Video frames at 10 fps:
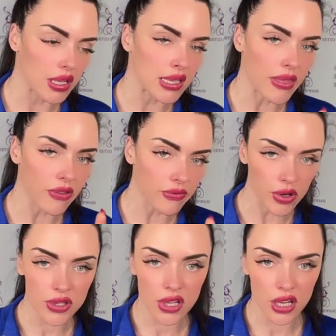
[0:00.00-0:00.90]
but it's not the
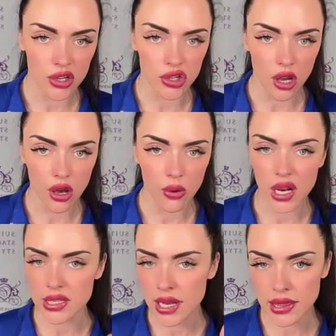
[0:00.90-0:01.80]
first thing you
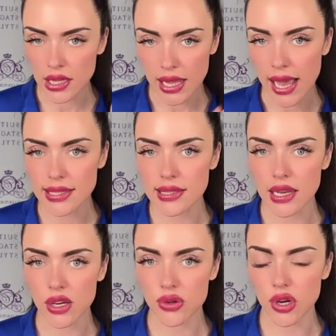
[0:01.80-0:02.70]
show and it's not the last
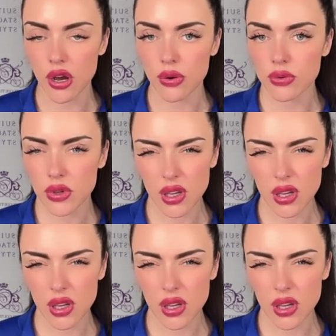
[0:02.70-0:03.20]
thing you show.